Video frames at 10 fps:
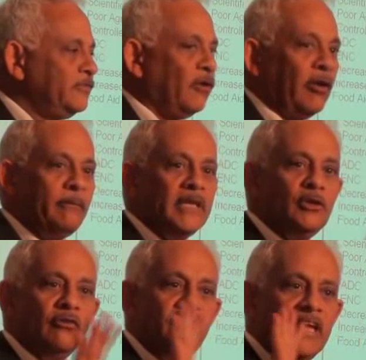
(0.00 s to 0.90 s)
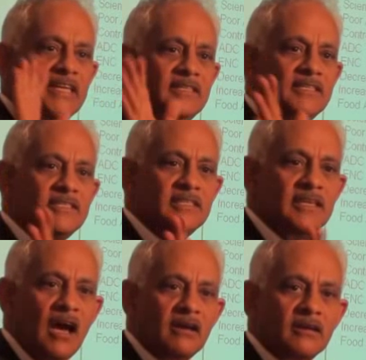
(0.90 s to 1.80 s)
development of
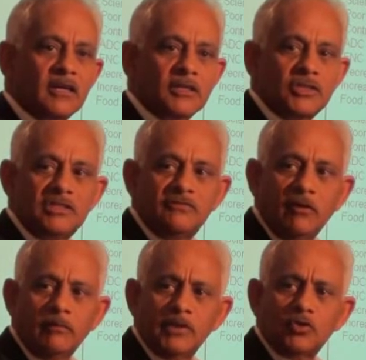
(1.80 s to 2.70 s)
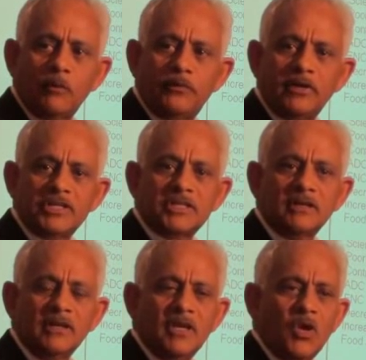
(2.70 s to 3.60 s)
ADC, Agriculture Development
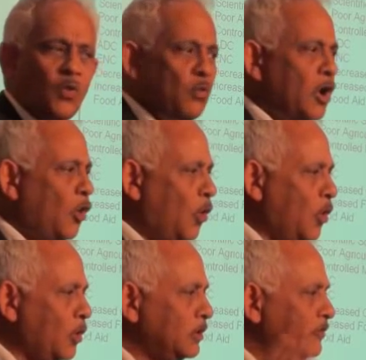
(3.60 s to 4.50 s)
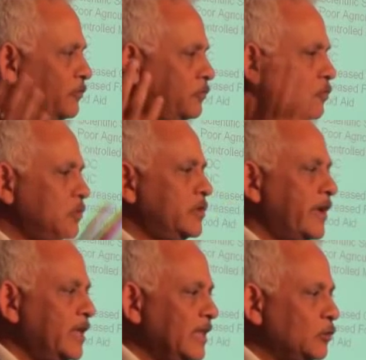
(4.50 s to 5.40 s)
Corporation, where all the food
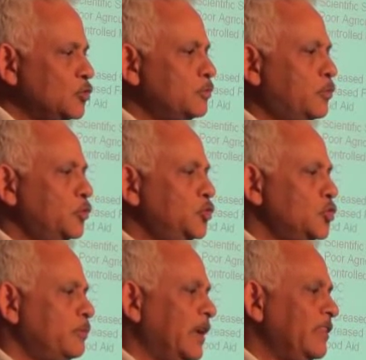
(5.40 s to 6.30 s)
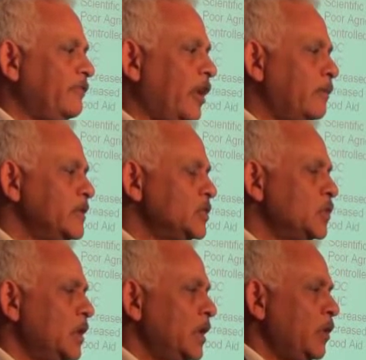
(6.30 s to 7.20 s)
grain that was produced by the
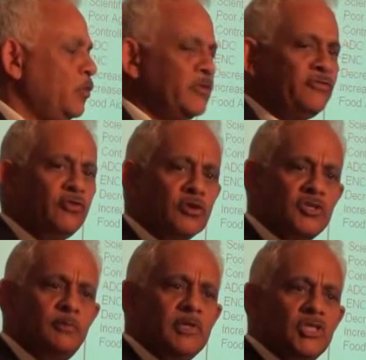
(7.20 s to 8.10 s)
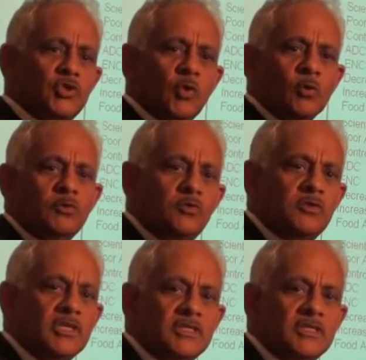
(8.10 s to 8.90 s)
farmers were forcibly sold to